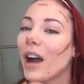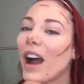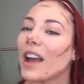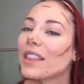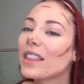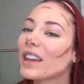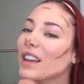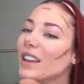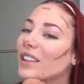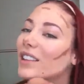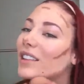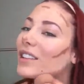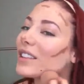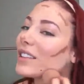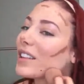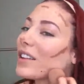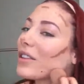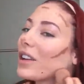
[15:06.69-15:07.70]
I think
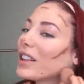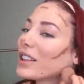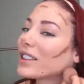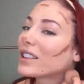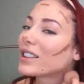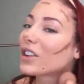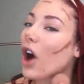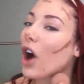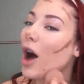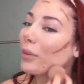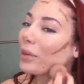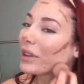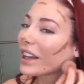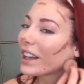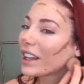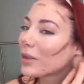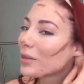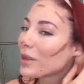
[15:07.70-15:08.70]
it's
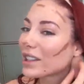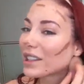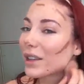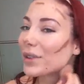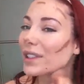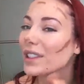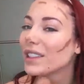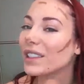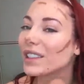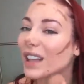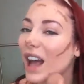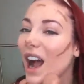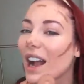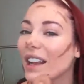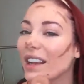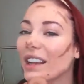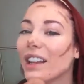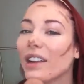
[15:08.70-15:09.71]
complicating because of
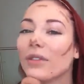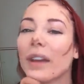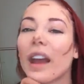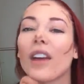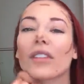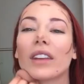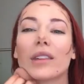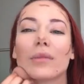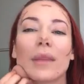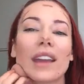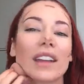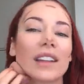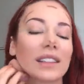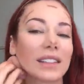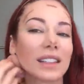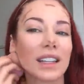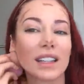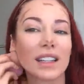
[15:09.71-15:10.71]
society, of every
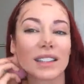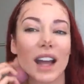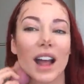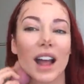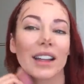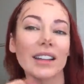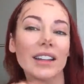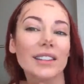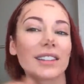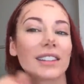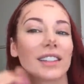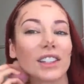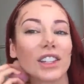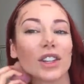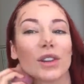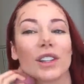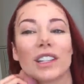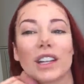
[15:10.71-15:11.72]
magazine telling us to
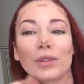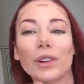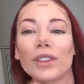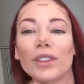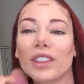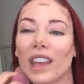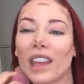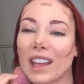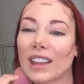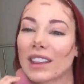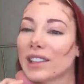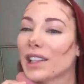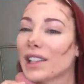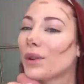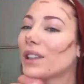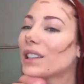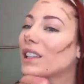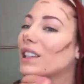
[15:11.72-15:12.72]
do a different thing.
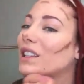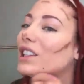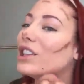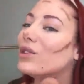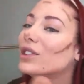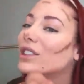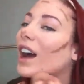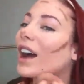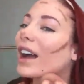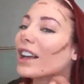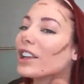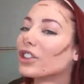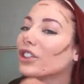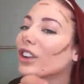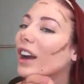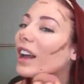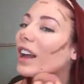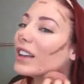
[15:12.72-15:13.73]
There's always a new diet
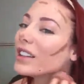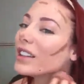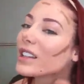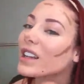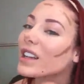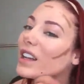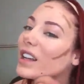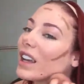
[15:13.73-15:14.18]
trend.